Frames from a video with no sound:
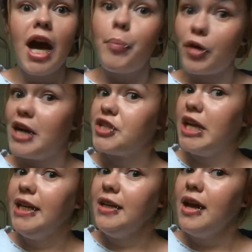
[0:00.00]

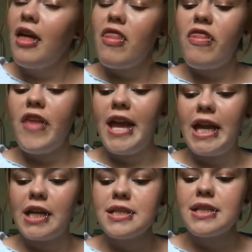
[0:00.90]
oppression,
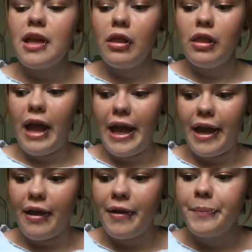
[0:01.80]
things
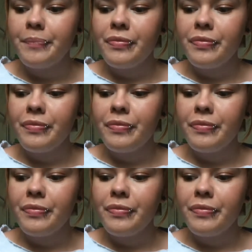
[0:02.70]
like